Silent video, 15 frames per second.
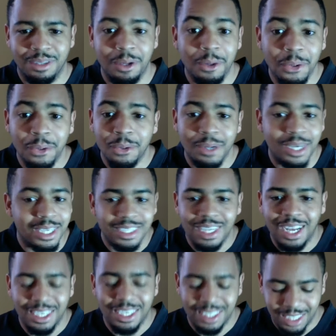No, it's
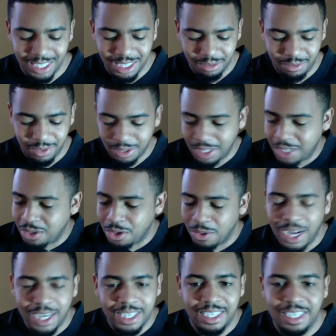not. It's the NFL. They know
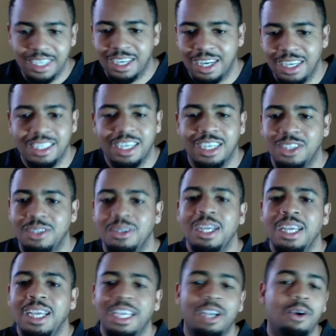how to get in contact with you.
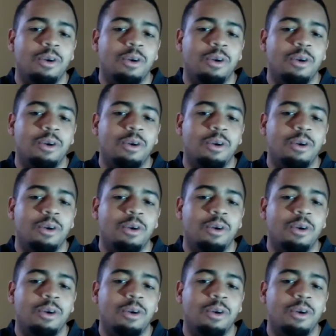Hey,